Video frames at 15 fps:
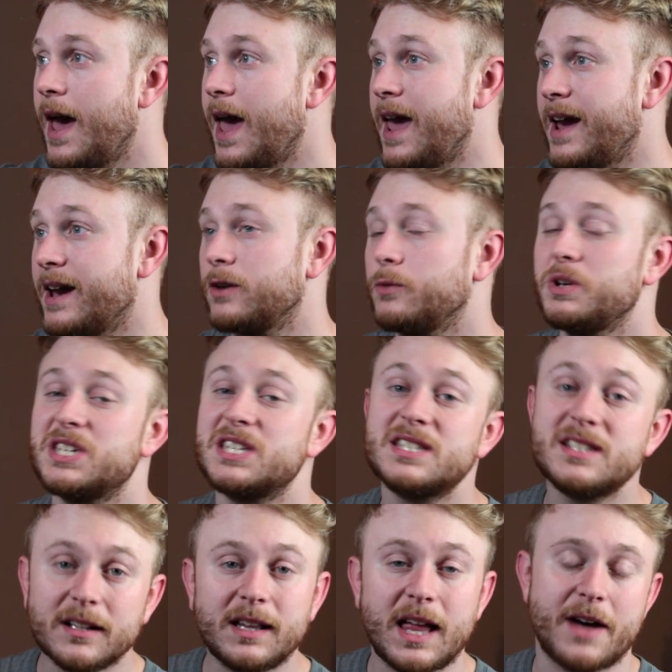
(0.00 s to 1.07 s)
And we
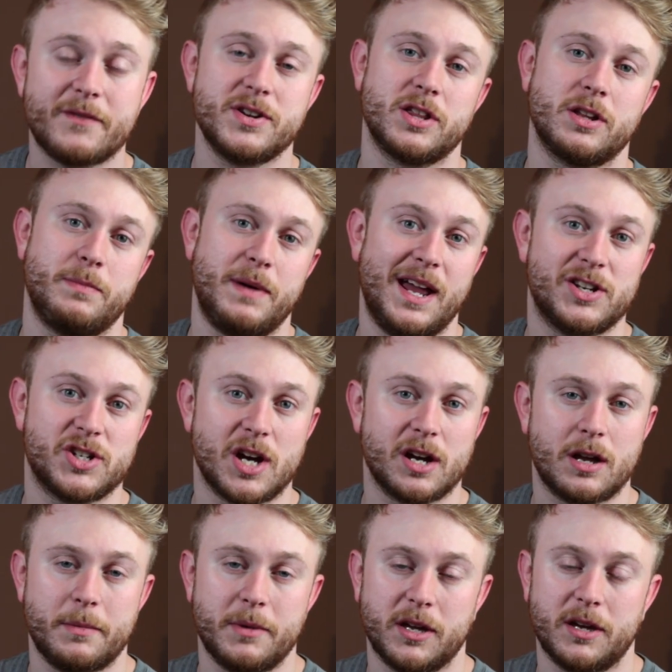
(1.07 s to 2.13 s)
still have another paycheck
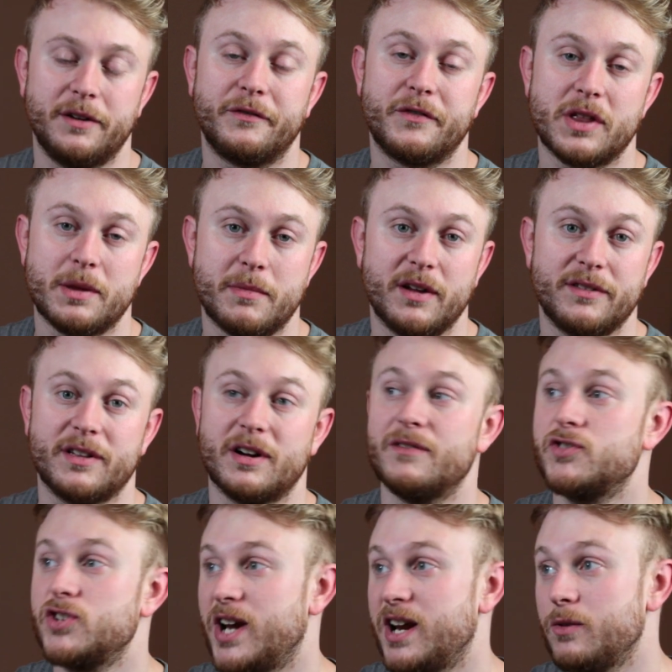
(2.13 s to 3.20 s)
coming in for the month of
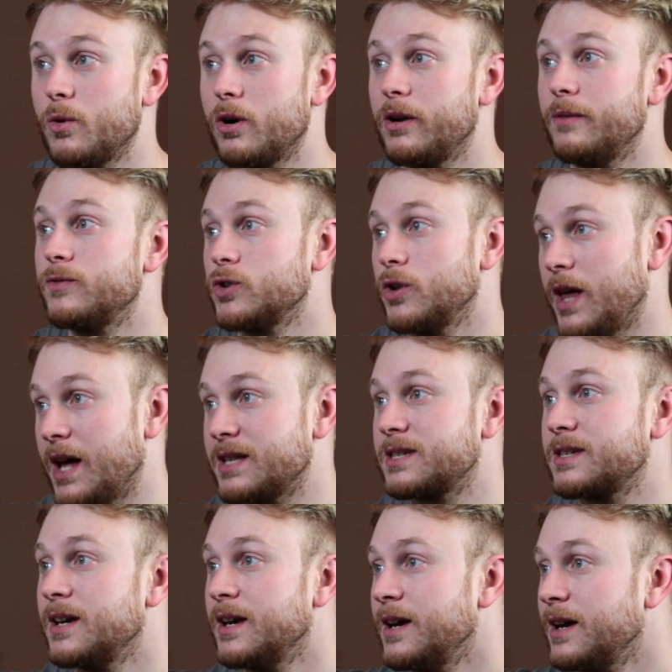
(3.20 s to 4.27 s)
January. So
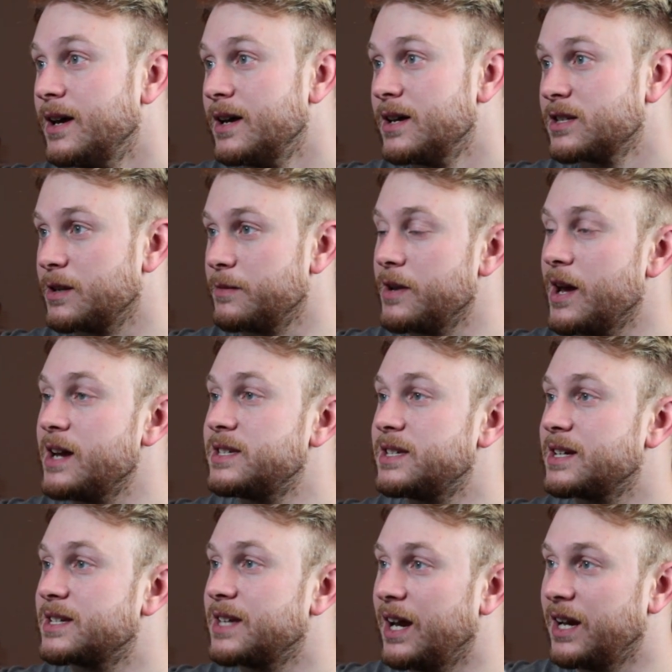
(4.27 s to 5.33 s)
that's some nice,
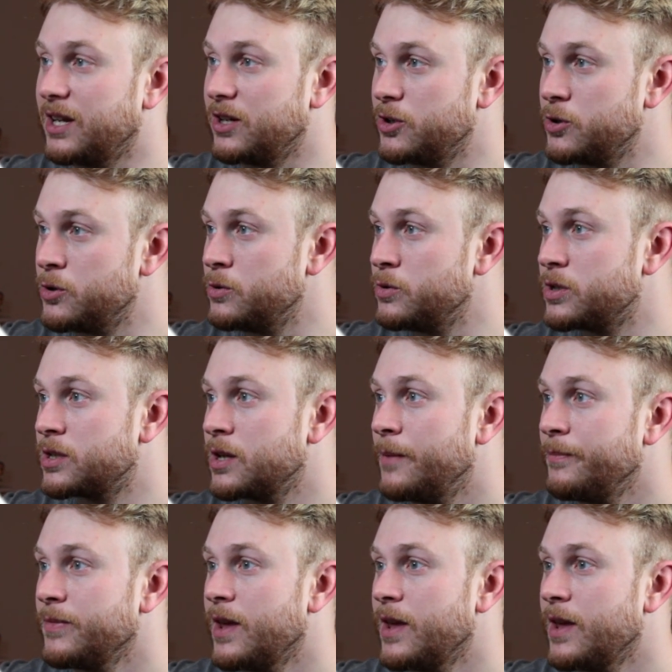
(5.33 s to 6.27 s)
exciting news.